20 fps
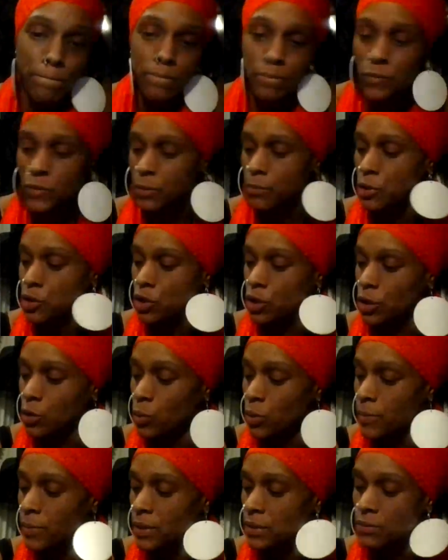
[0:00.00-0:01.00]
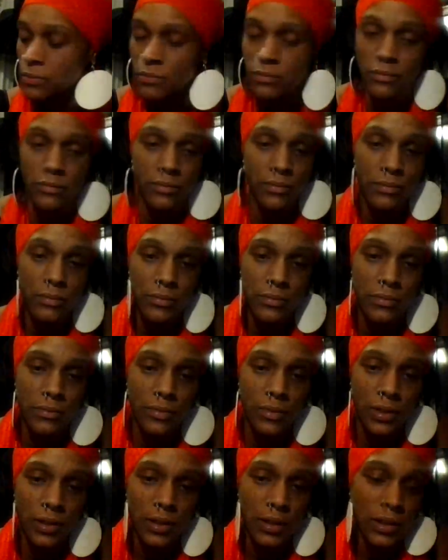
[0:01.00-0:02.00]
Mature woman.
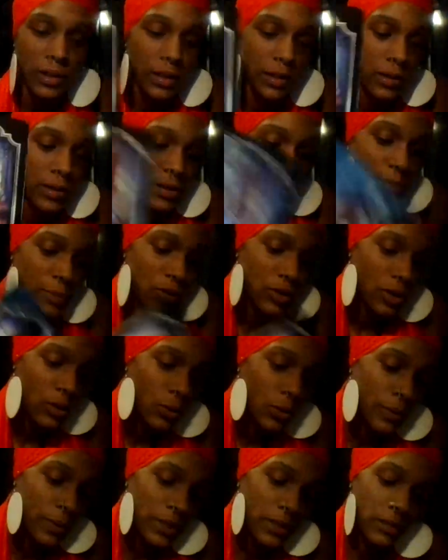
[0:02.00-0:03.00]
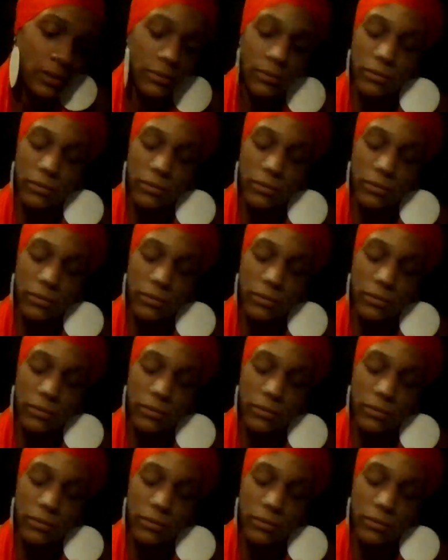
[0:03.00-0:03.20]
This mature woman